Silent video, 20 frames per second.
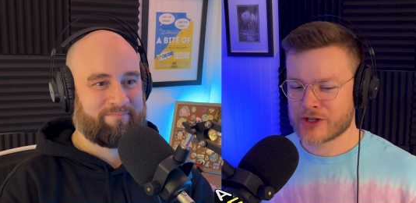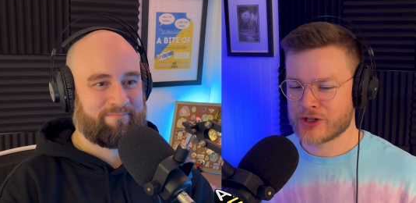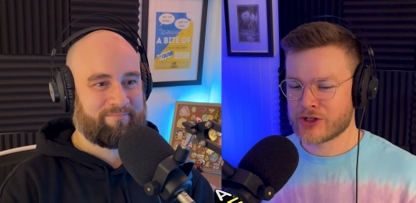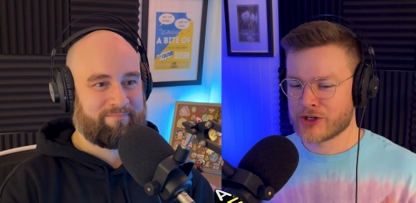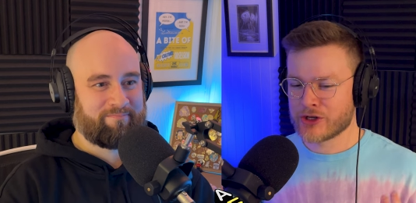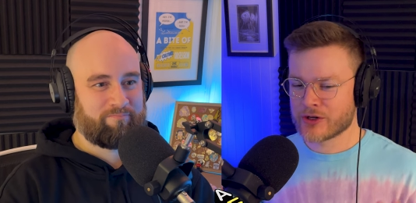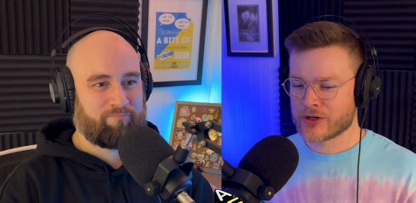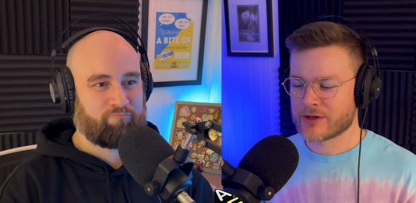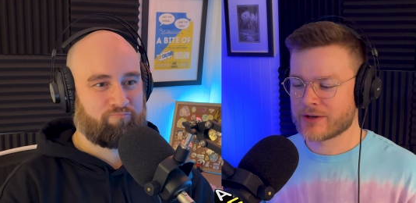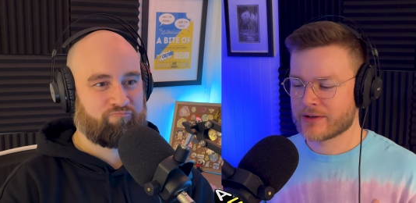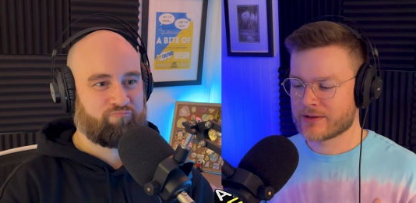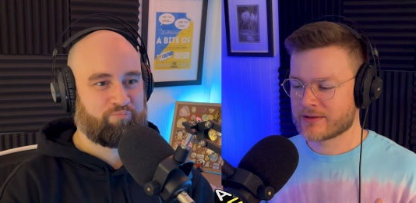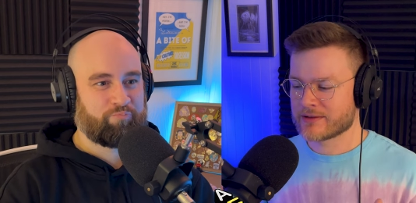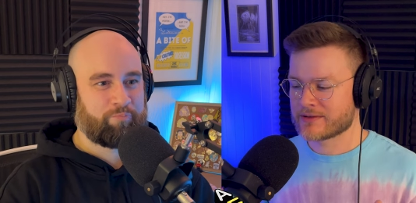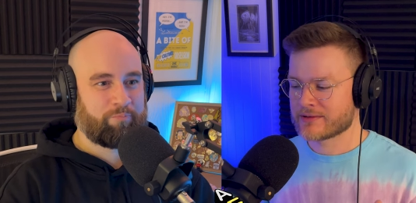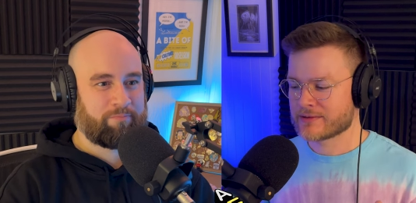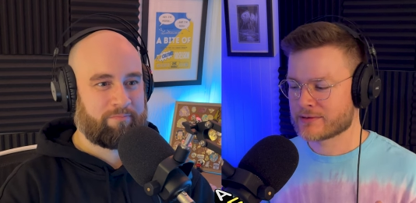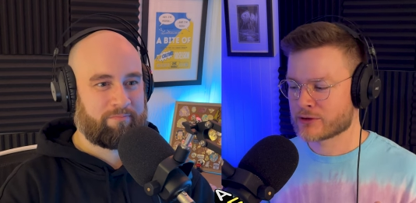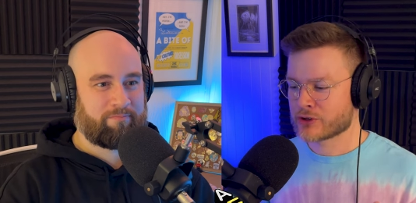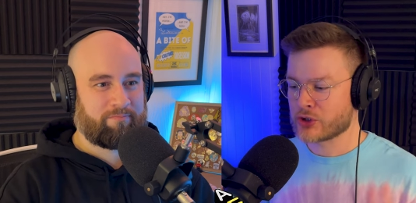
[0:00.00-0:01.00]
Speaker 1: you're
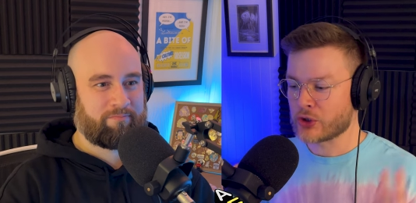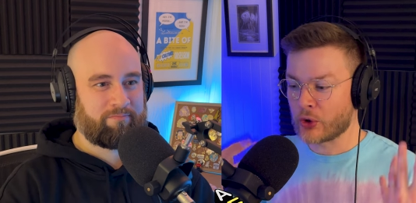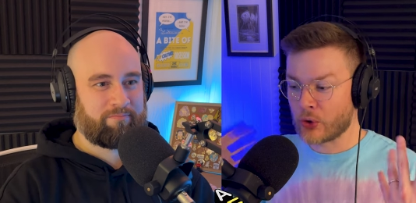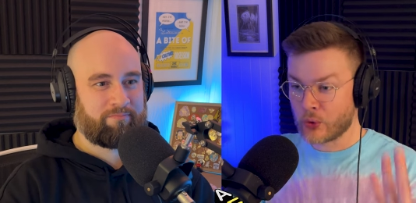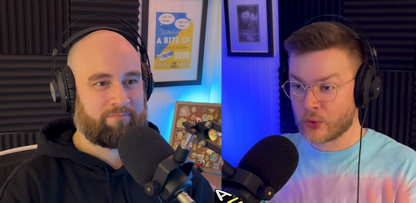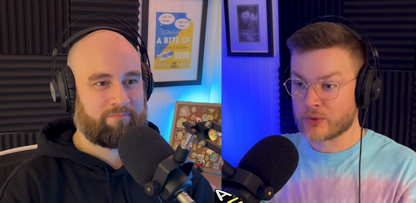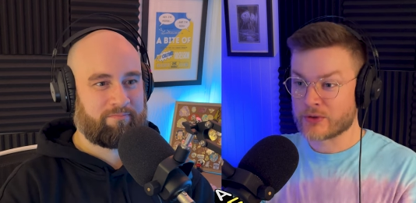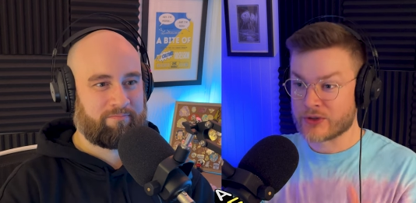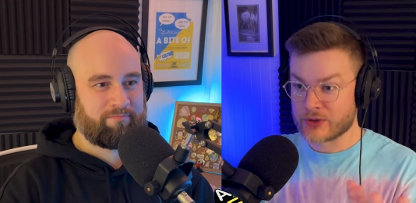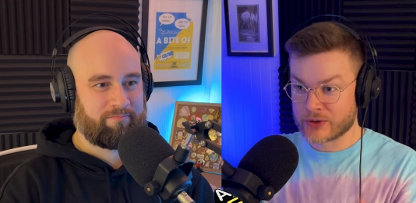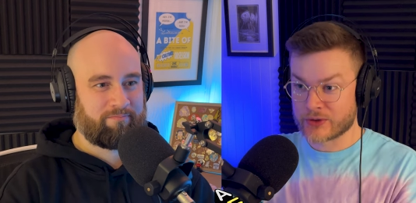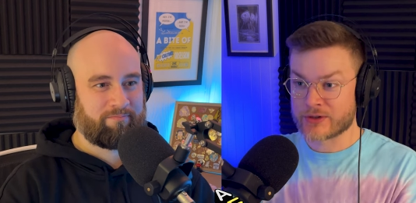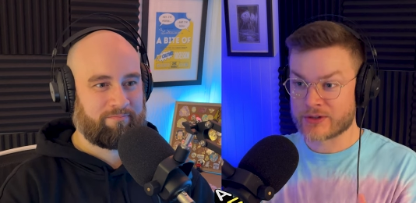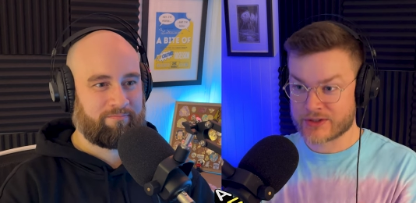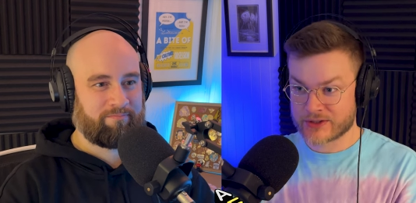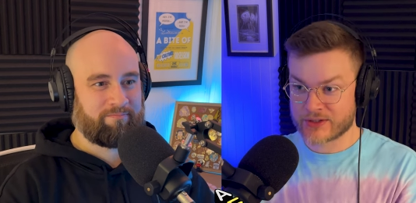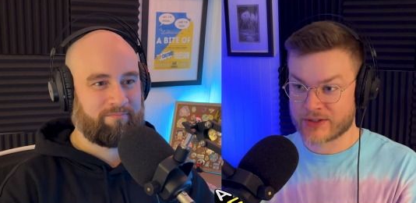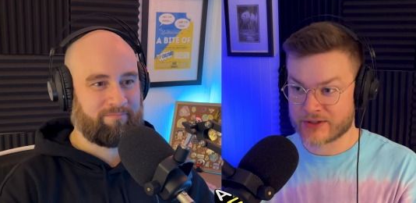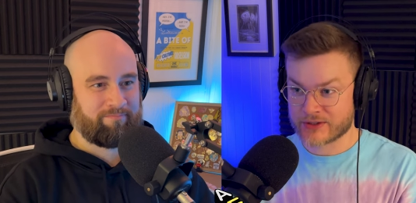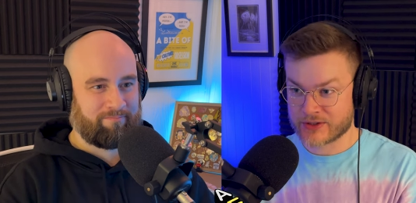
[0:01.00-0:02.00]
told you're a
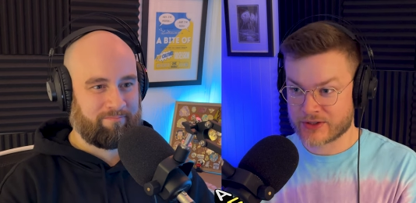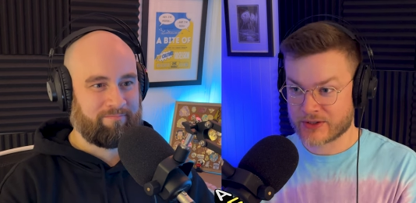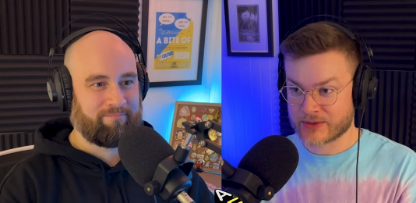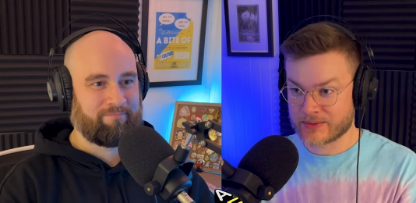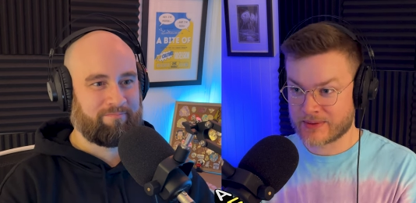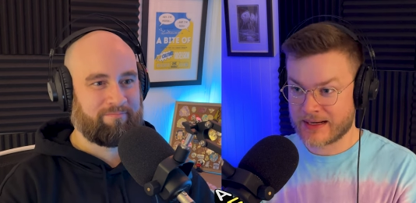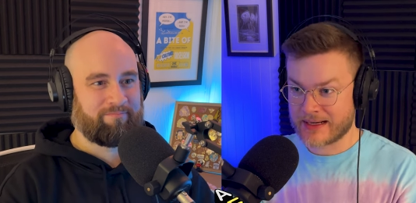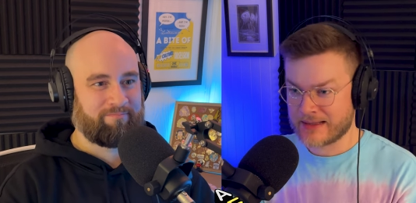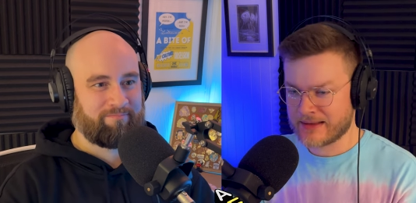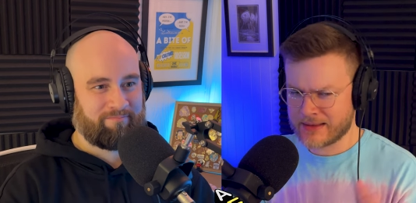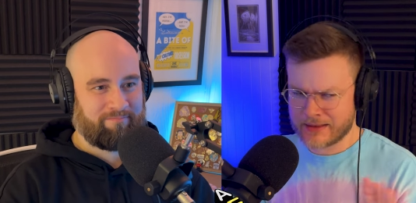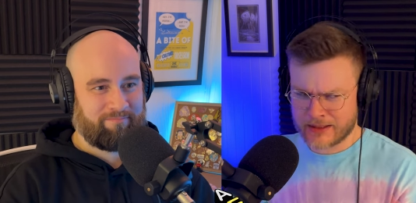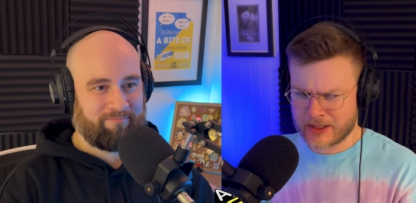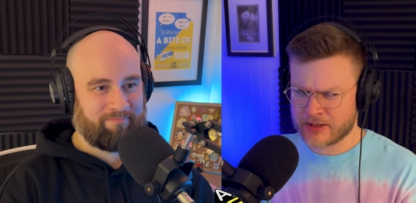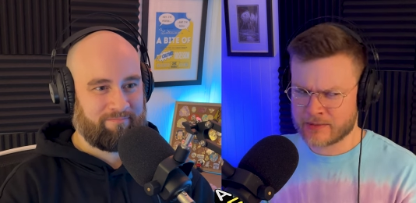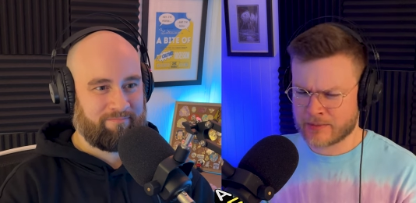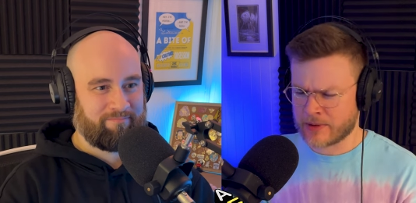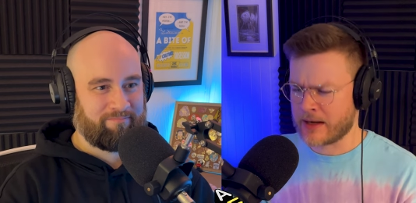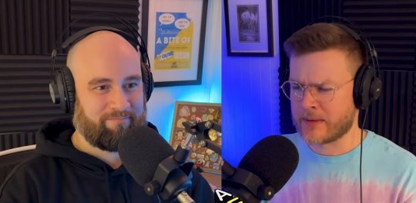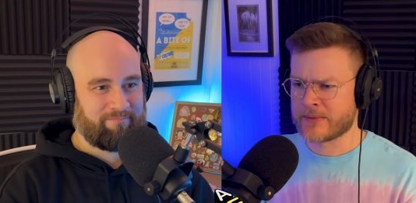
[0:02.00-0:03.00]
searcher, right? They
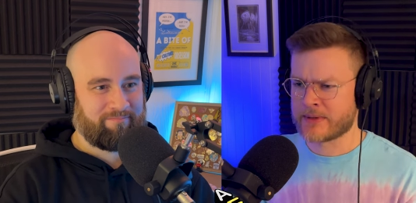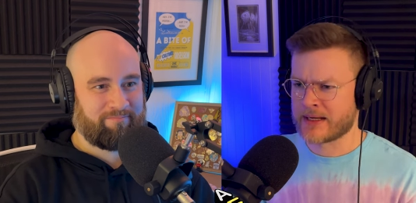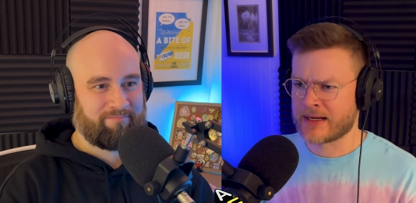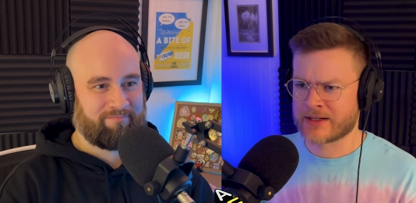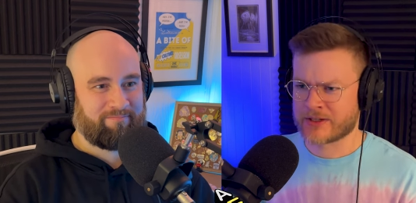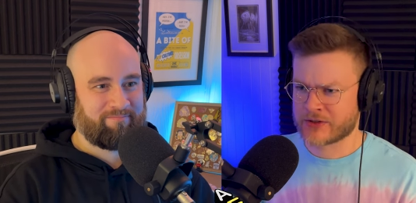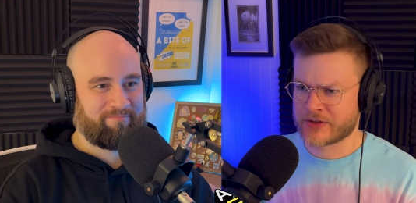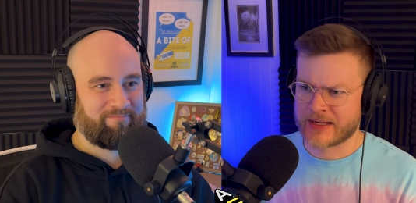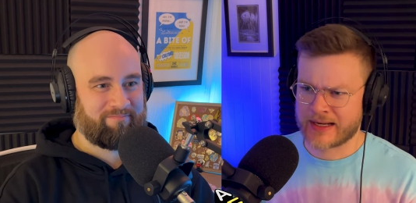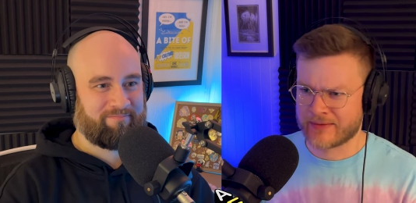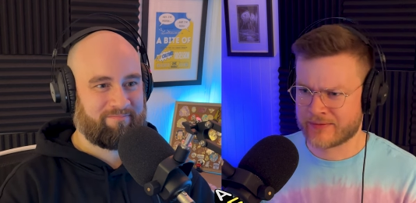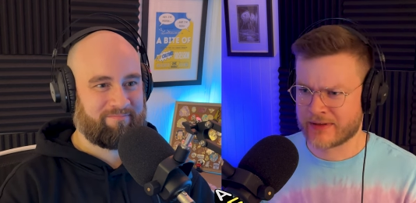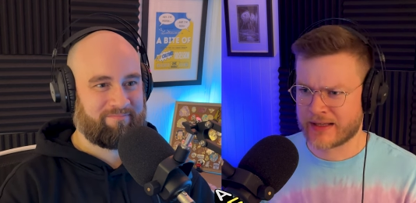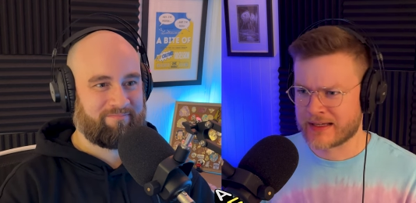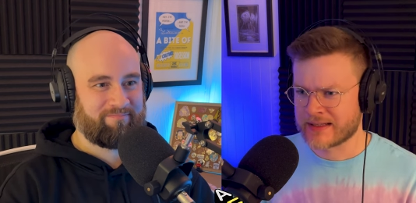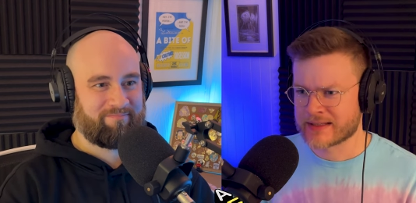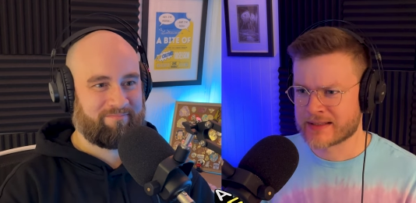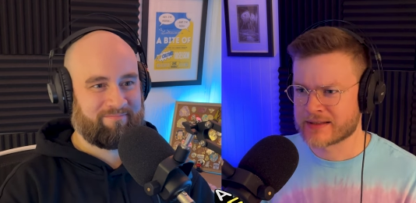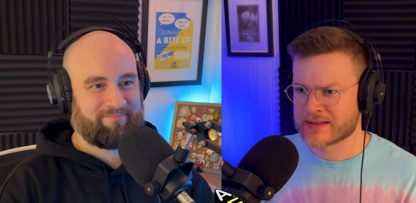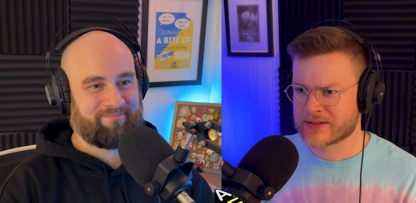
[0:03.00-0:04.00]
could probably actually have
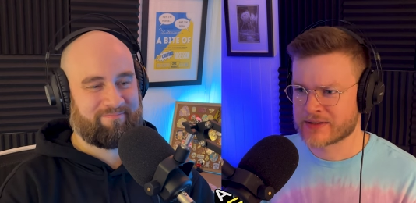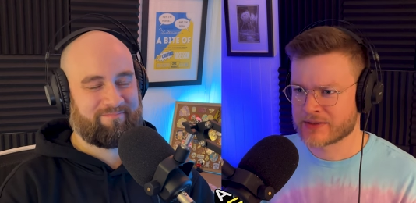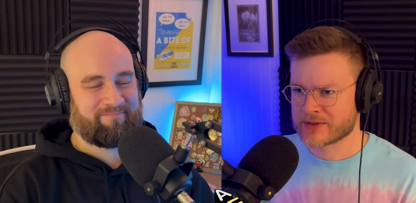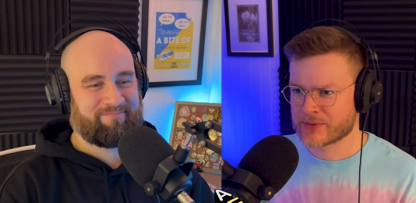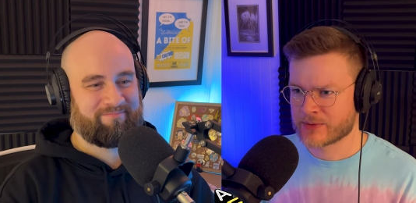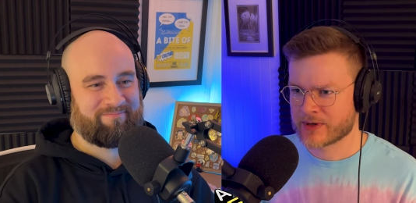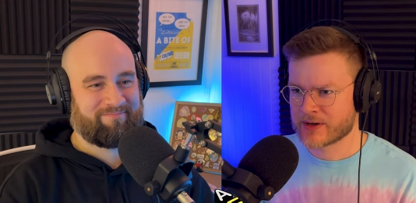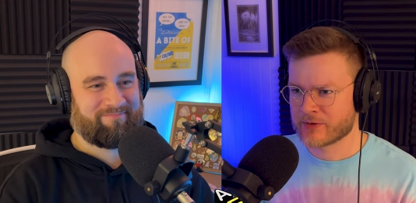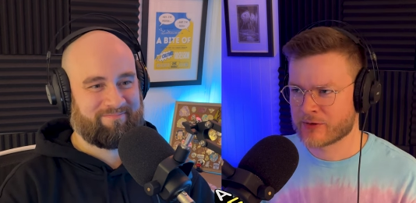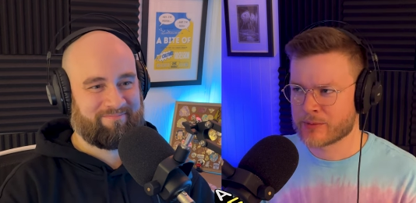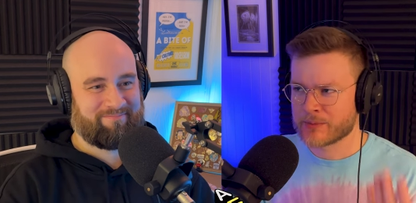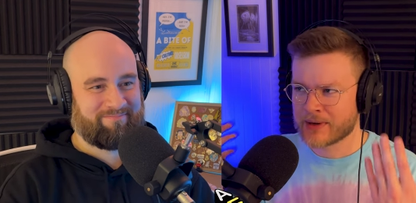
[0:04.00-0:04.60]
licenses or whatever.